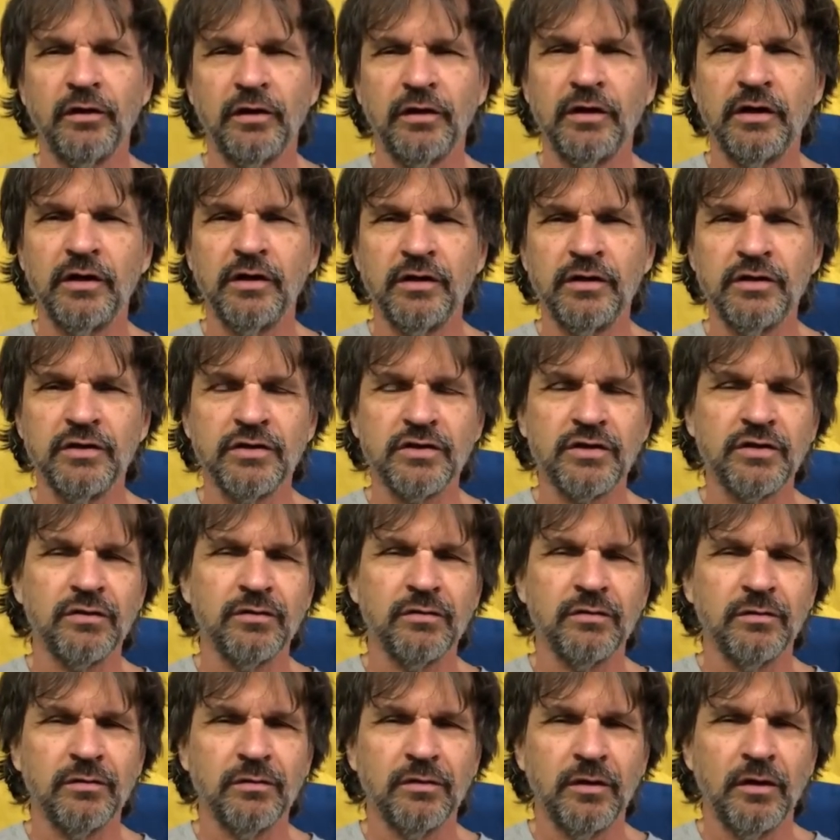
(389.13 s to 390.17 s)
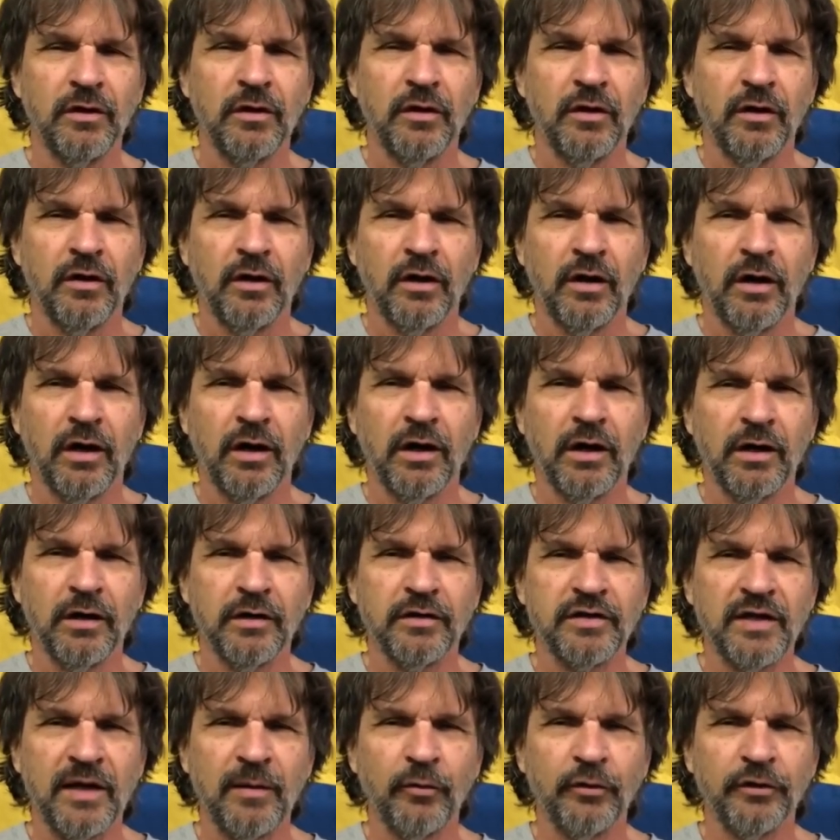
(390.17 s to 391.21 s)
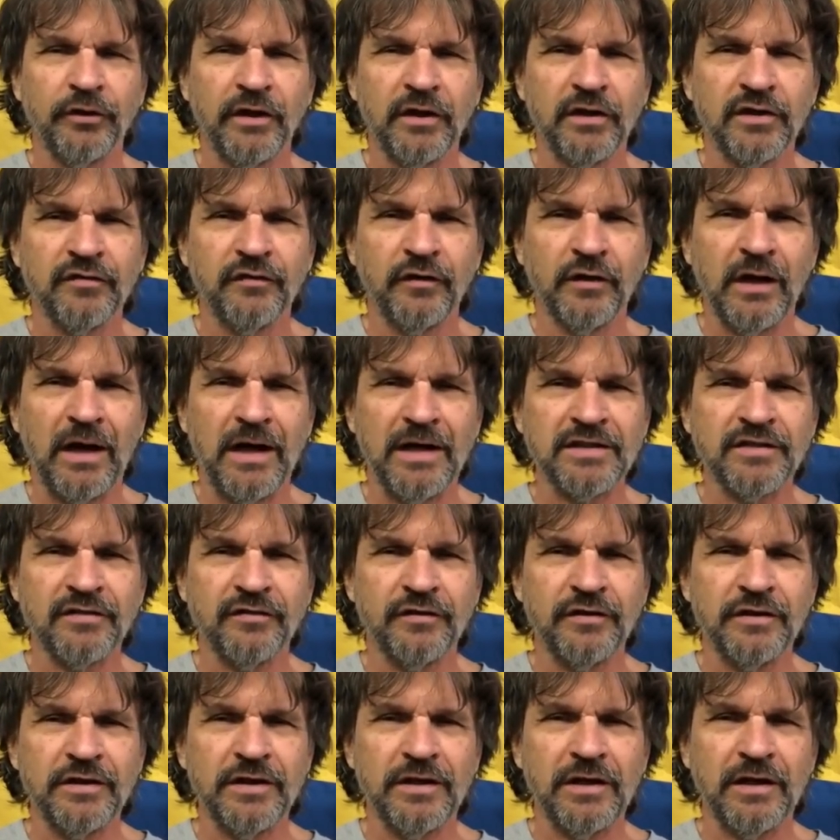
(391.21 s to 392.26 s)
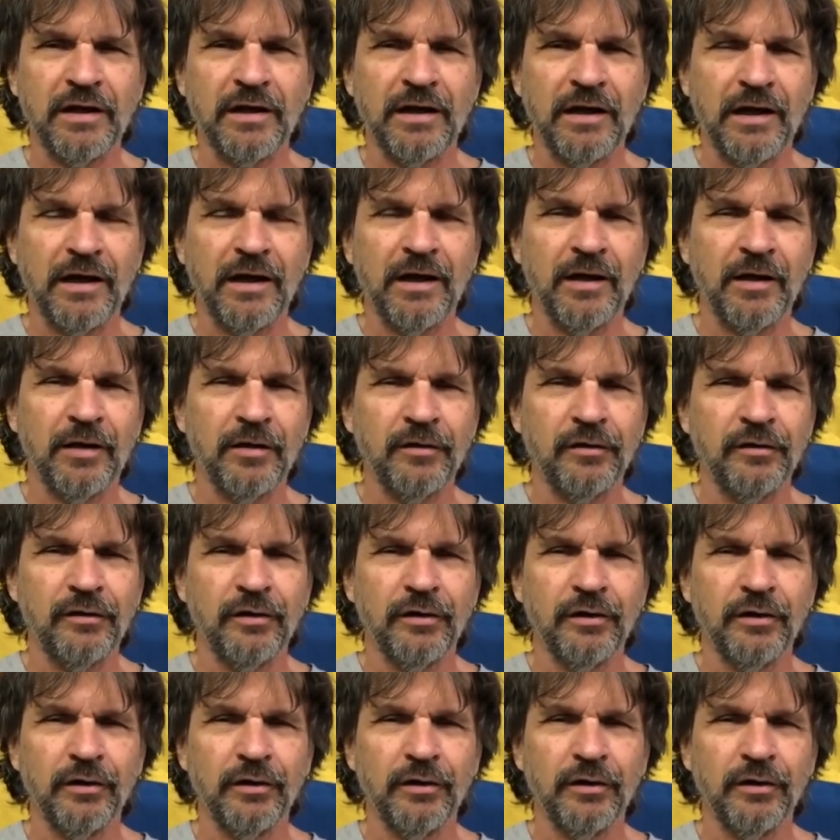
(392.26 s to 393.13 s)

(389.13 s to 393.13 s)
It is Table Tennis Philosophy, and